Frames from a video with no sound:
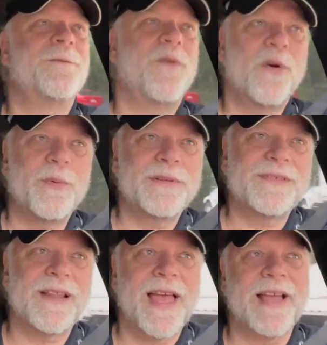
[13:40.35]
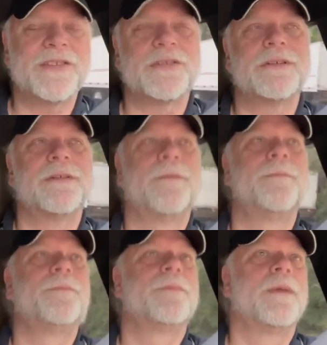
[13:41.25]
forward slash
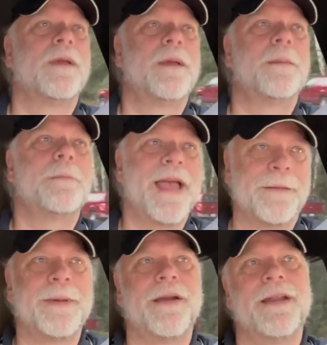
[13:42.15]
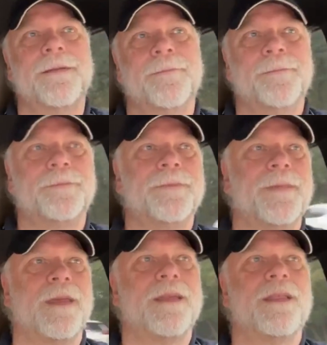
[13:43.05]
Mac Parrot.
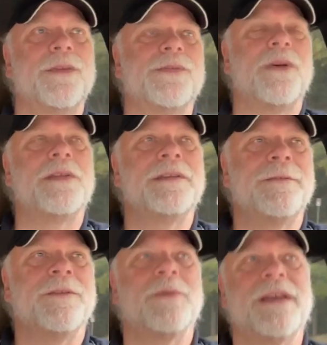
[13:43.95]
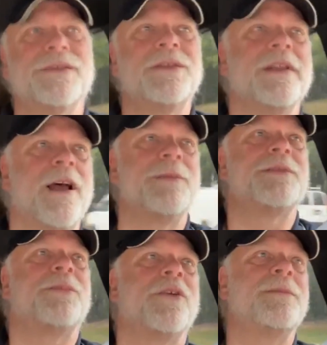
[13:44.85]
Those are all the different ways you can help
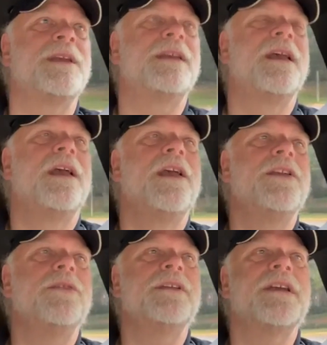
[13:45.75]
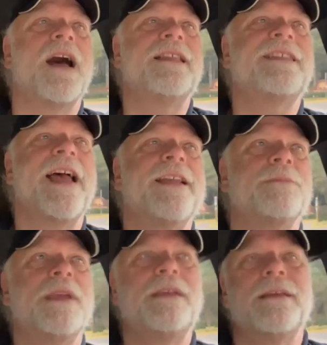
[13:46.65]
support me. You can
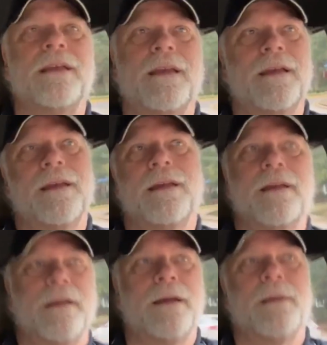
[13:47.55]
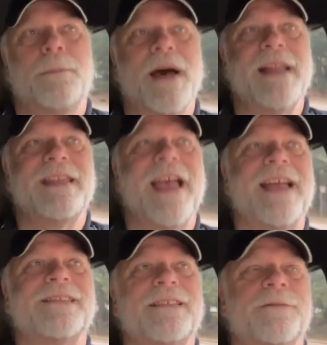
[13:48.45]
contact me
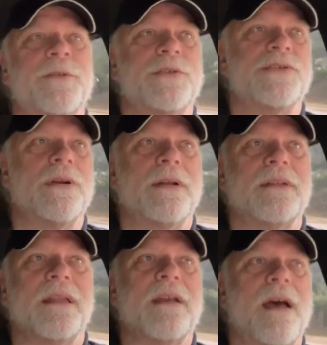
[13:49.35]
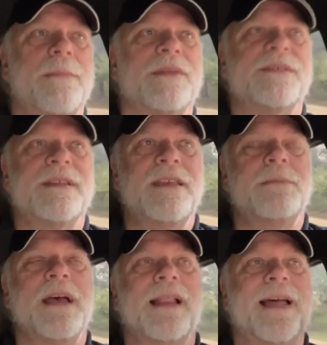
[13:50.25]
Podcast at vertshark.com is the
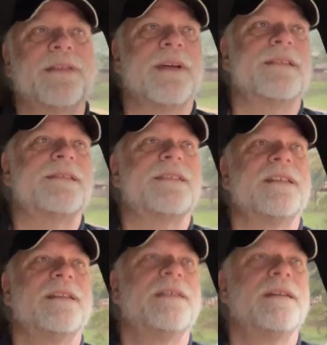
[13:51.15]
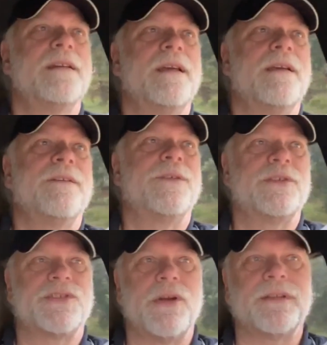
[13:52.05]
email address.
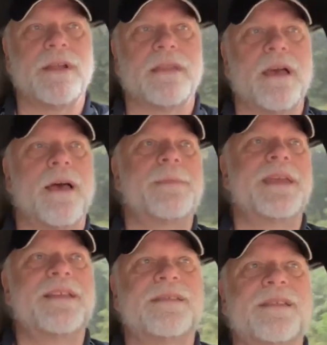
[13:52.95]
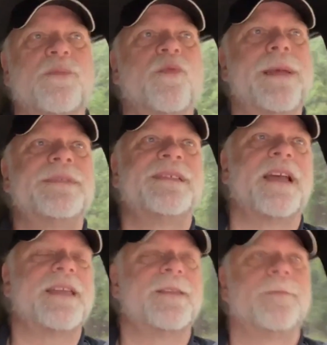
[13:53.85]
Vertshark.com is the
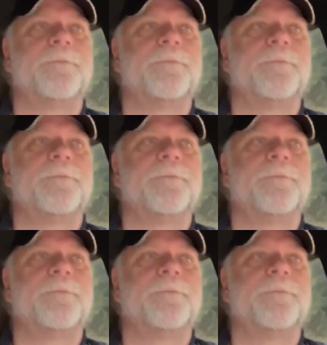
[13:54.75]
website.